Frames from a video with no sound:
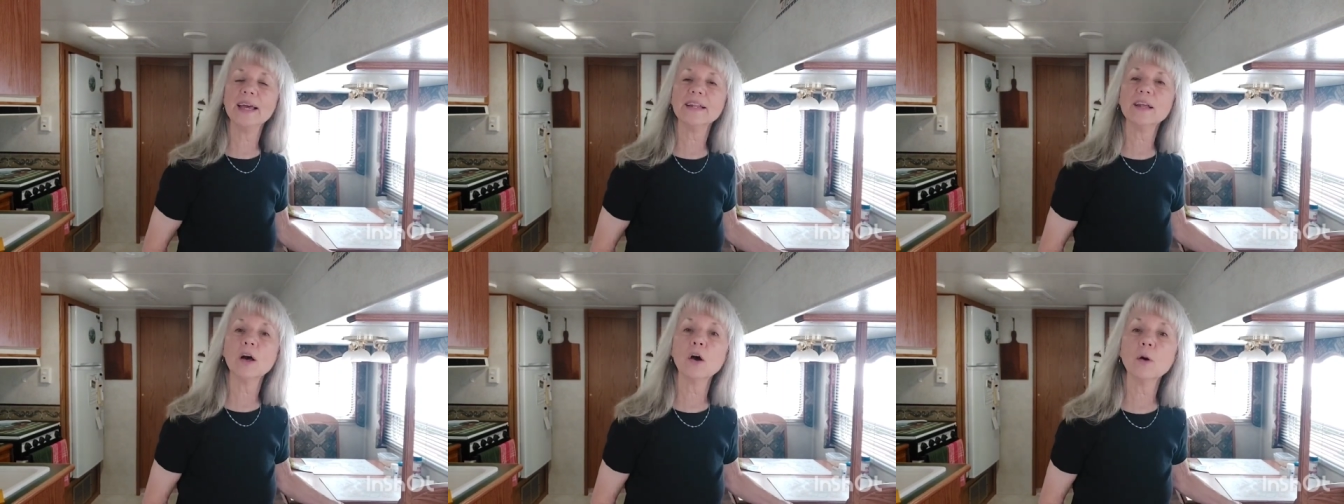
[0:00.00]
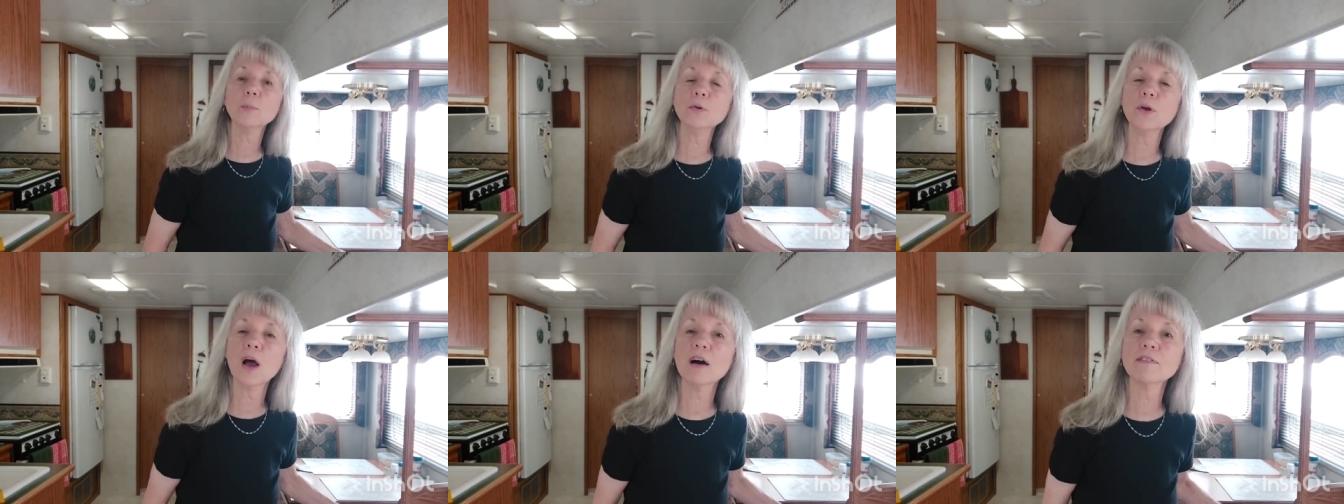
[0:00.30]
And I
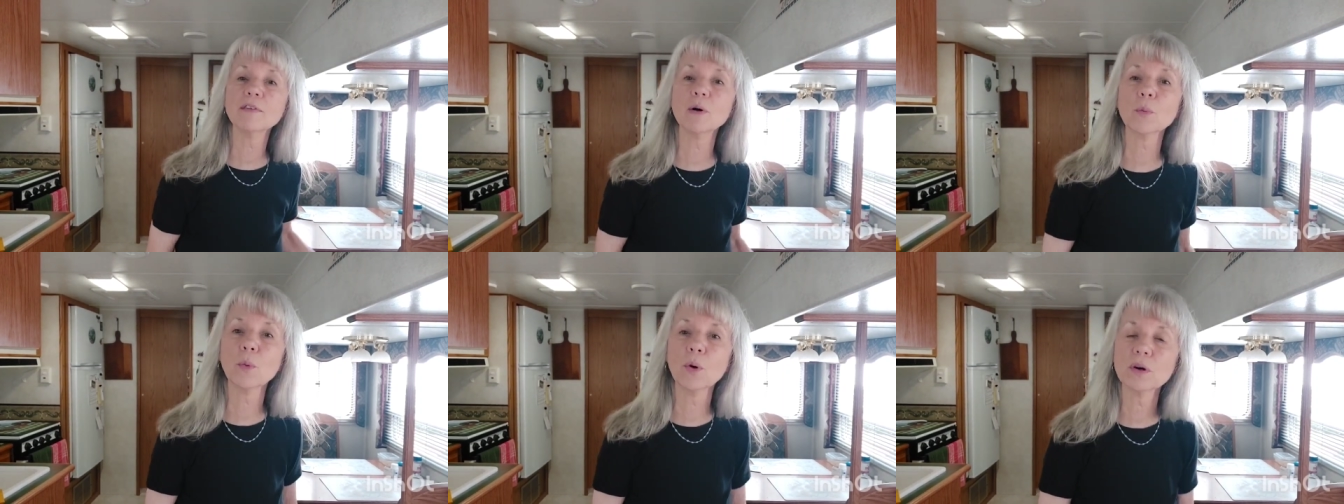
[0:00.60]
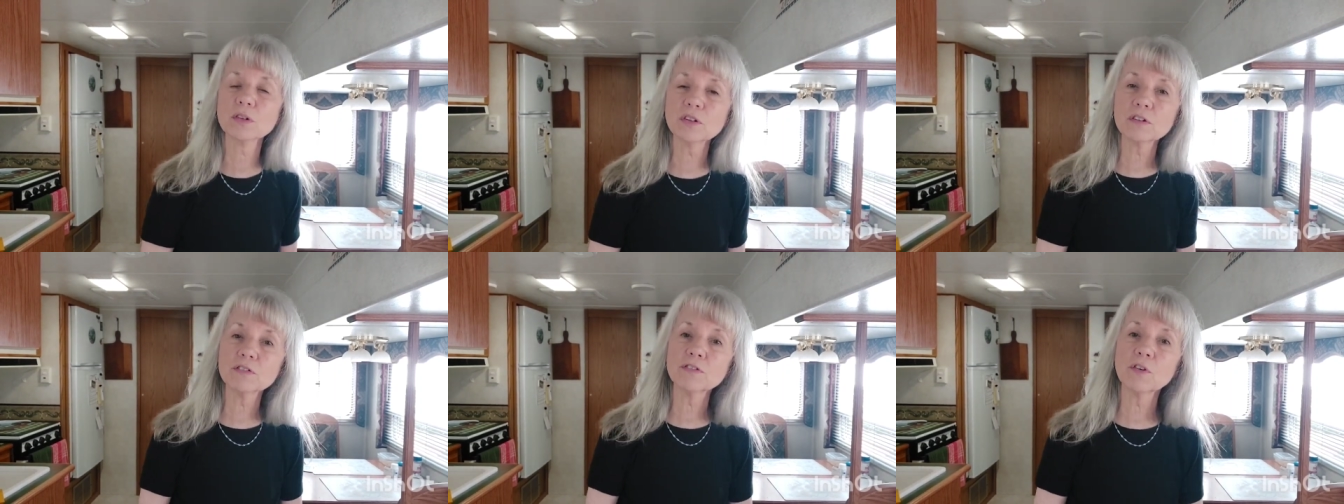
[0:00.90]
hope you have a
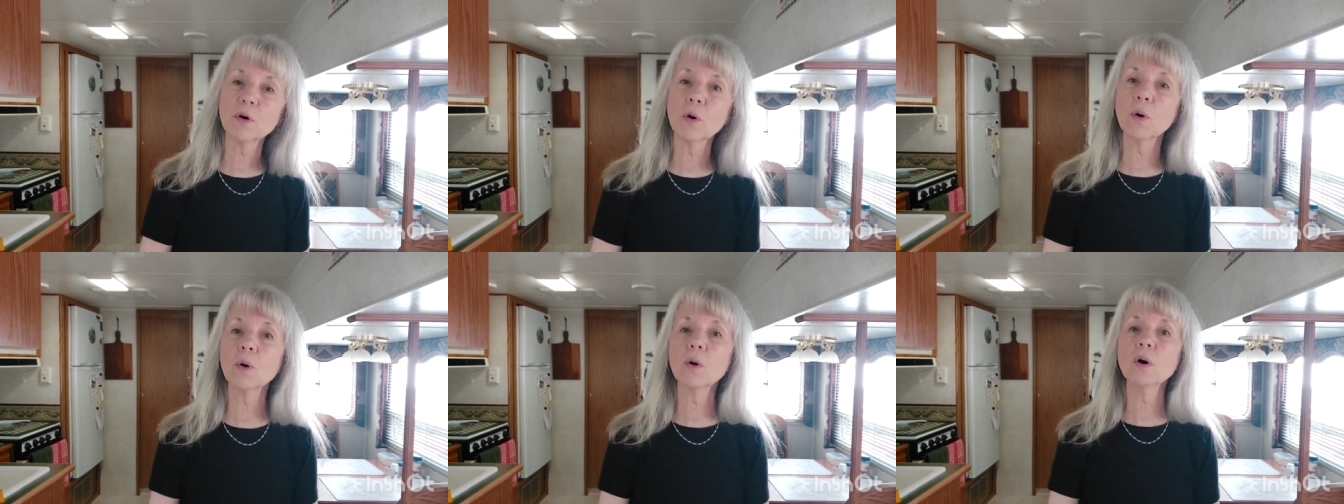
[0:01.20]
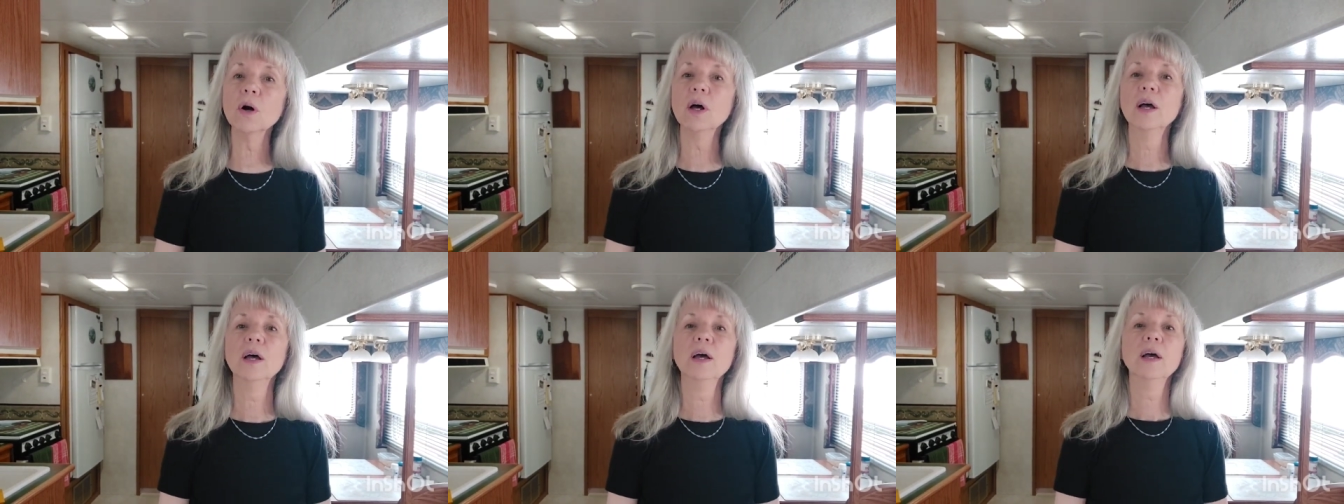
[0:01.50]

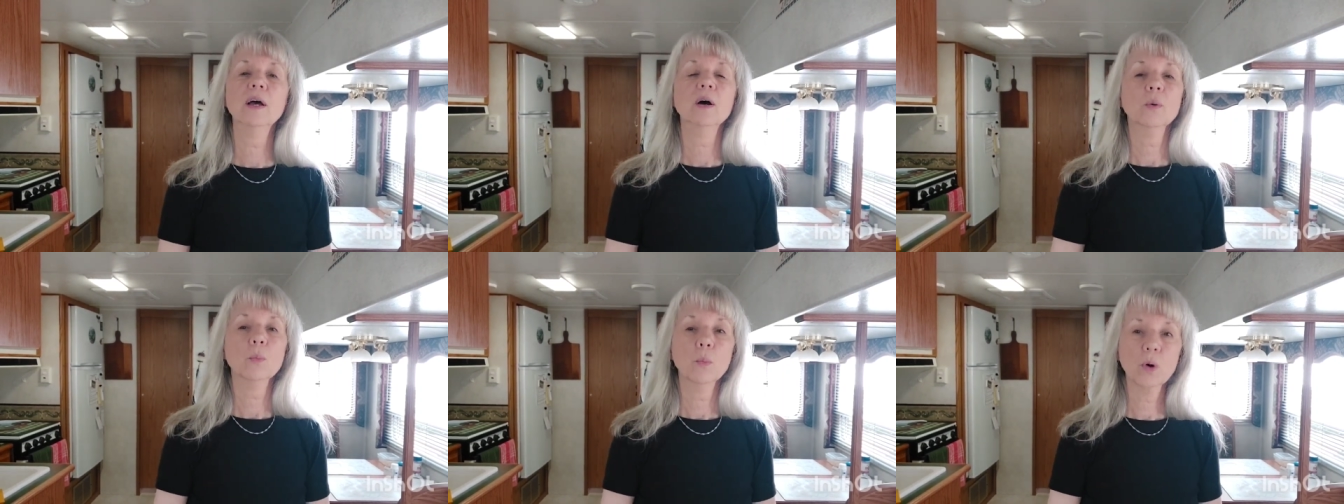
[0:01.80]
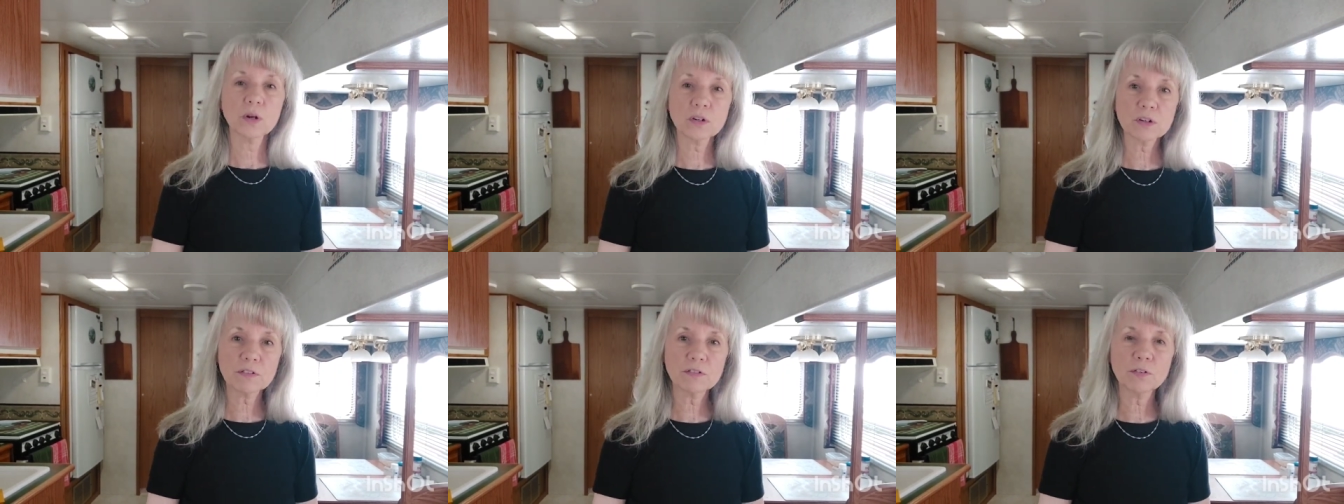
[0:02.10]
wonderful,
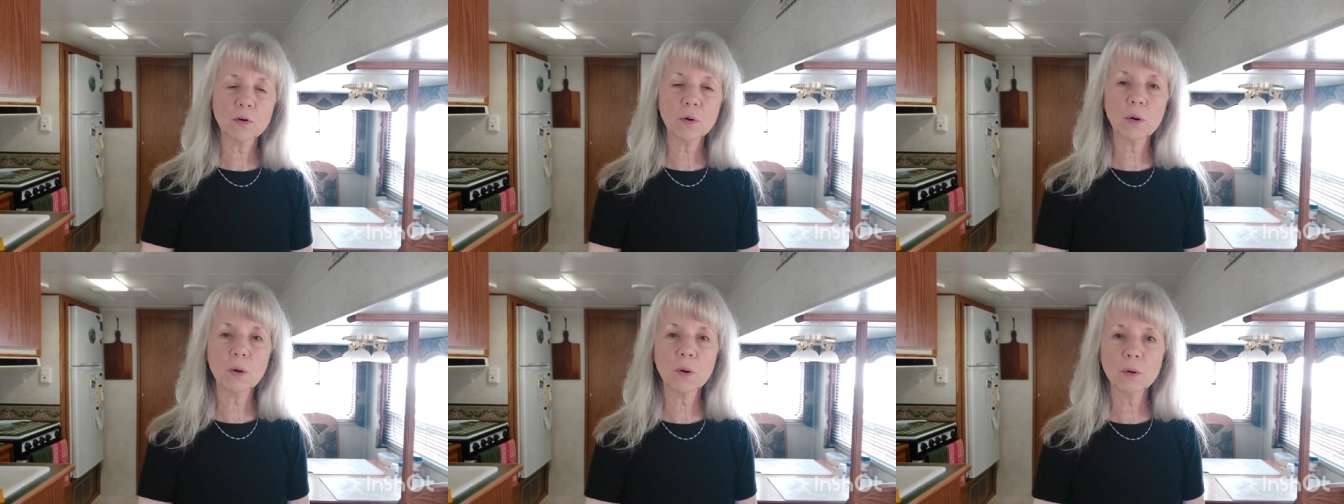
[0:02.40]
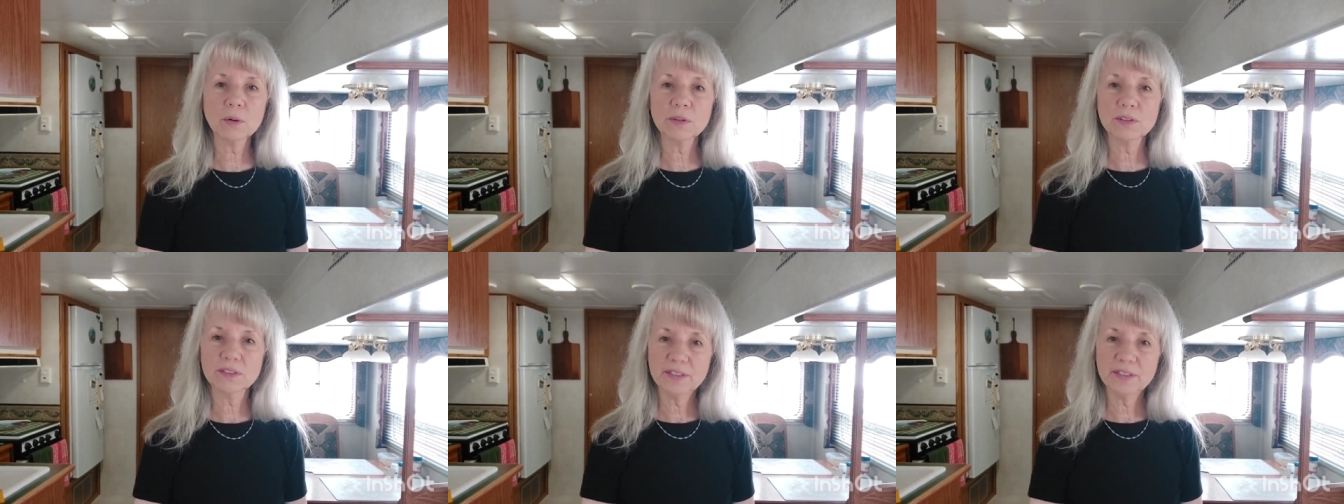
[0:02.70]
wonderful